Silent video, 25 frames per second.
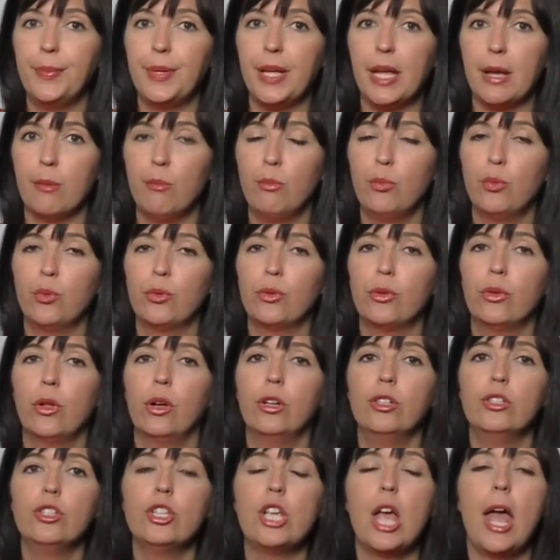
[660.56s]
p.m. book
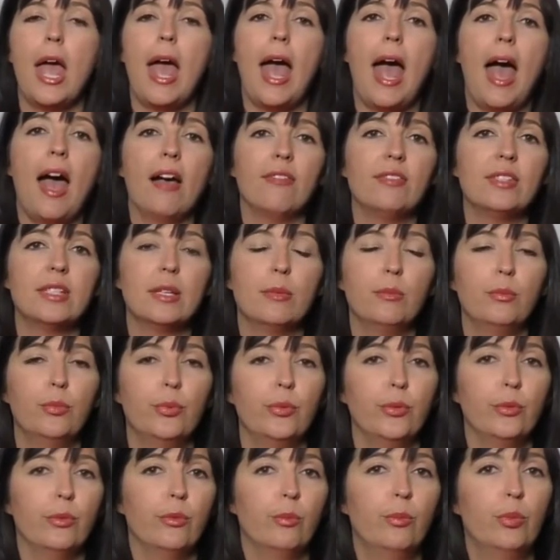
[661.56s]
launch, have some
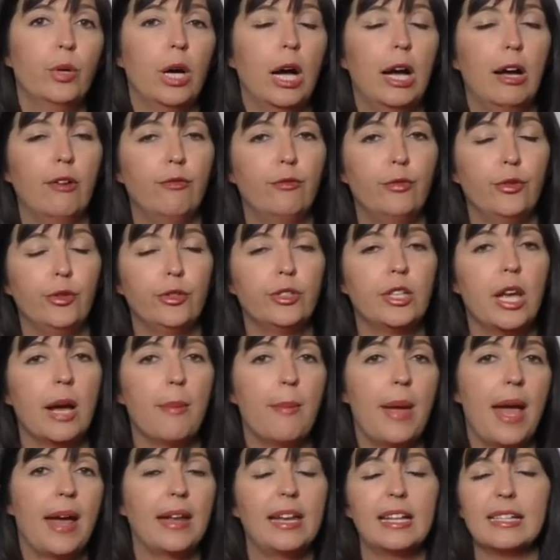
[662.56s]
food
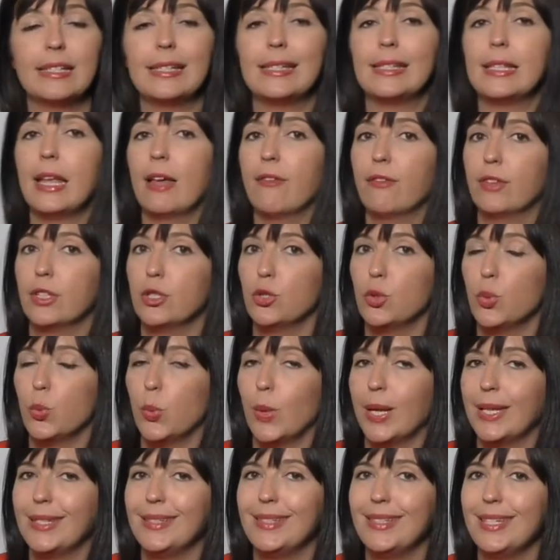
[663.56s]
come out at
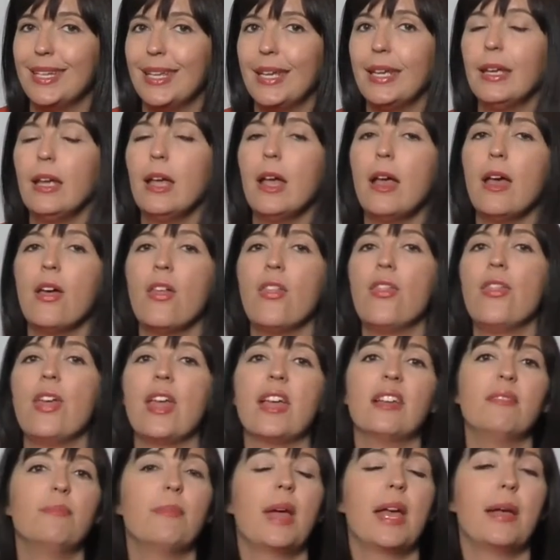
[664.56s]
7:20,
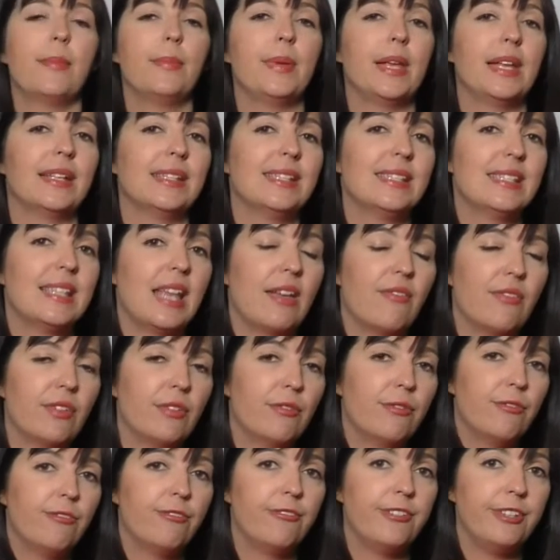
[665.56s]
then maybe at
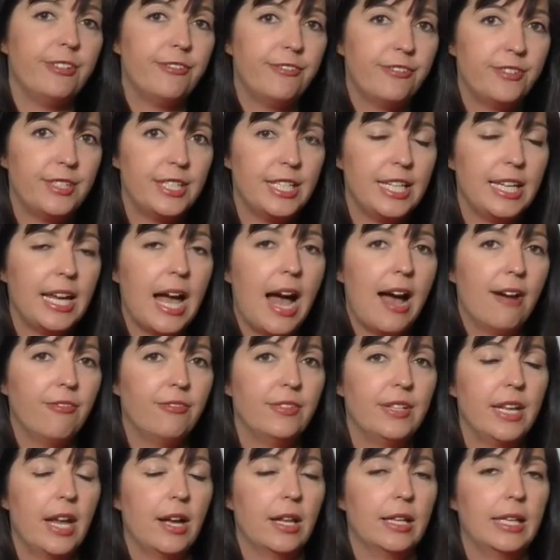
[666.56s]
7:50,
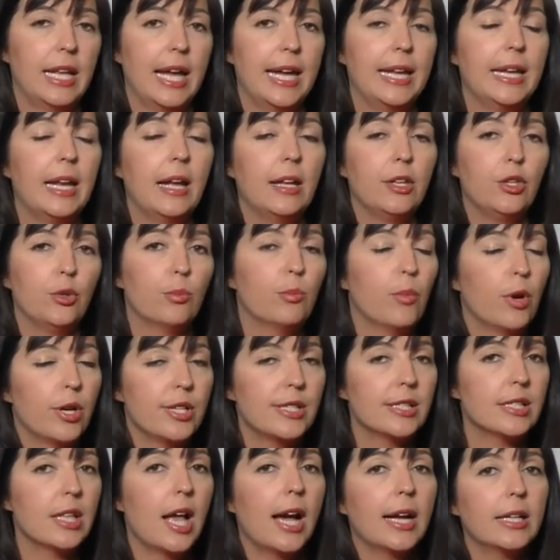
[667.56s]
half an hour later. You
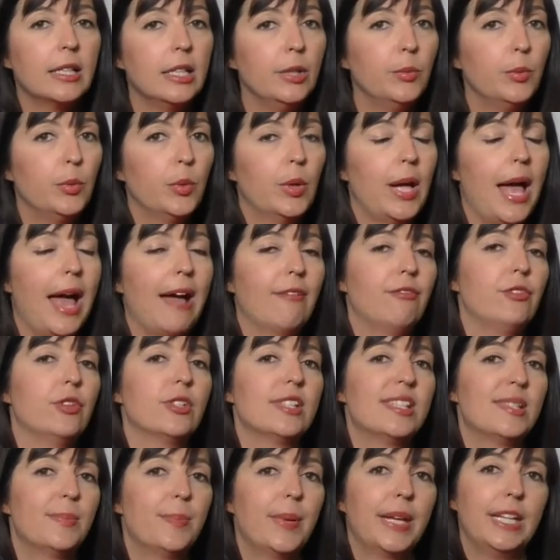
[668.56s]
most likely will have your
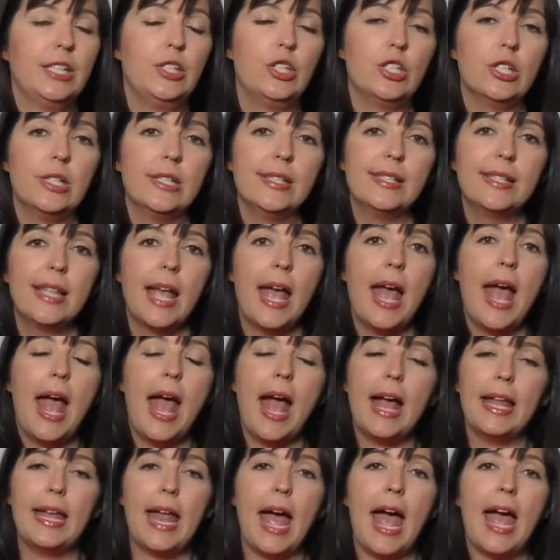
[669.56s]
speeches
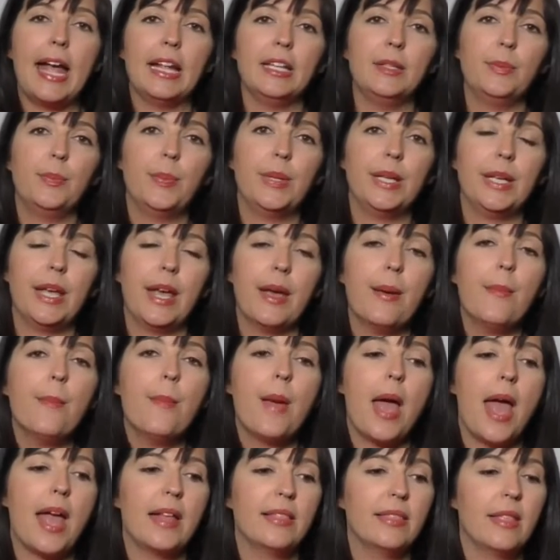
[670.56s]
at 8
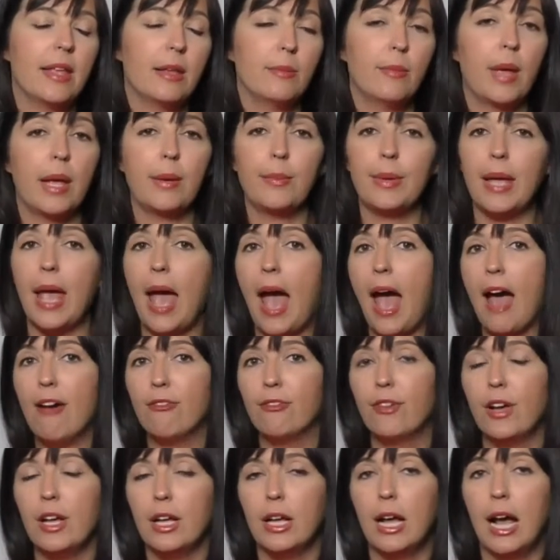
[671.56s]
p.m. and then maybe
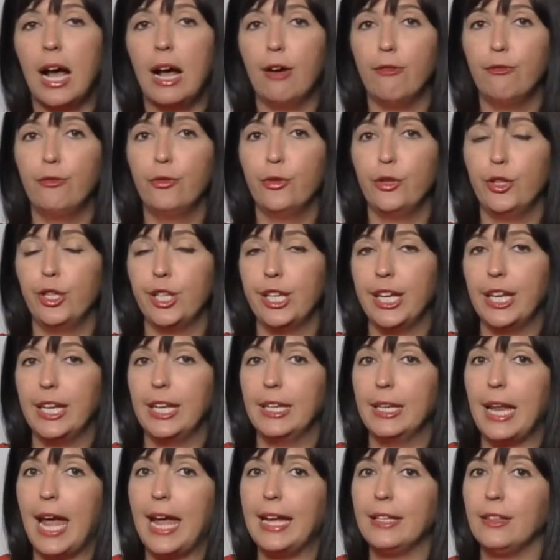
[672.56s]
have food again
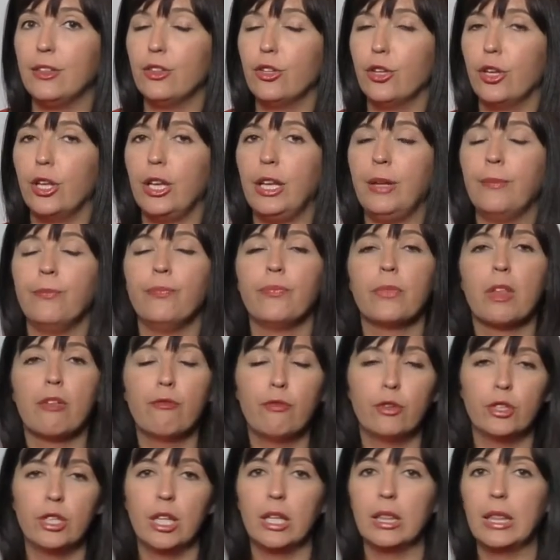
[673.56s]
at 8:30
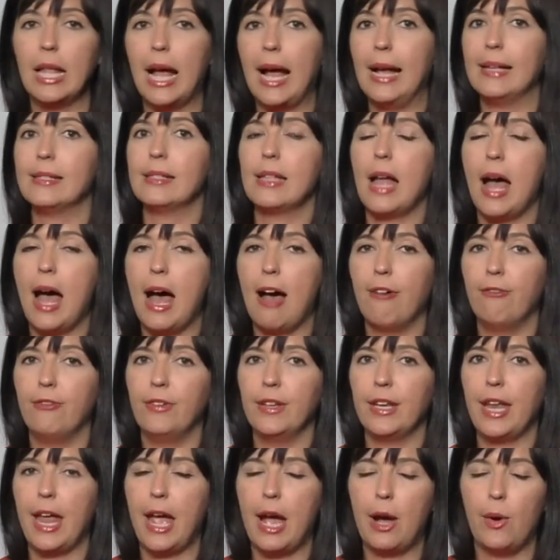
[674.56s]
for the last half
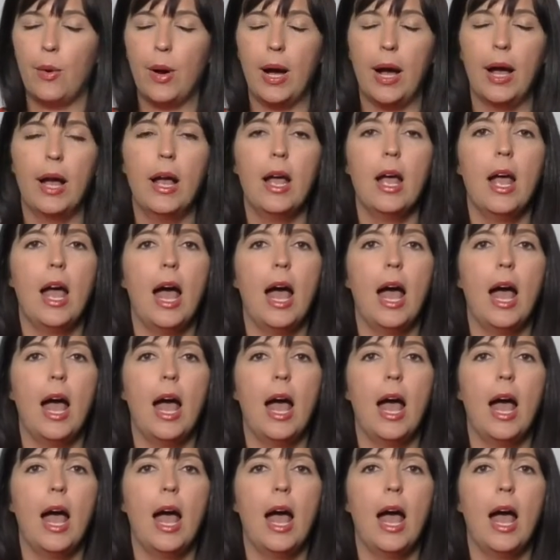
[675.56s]
an hour.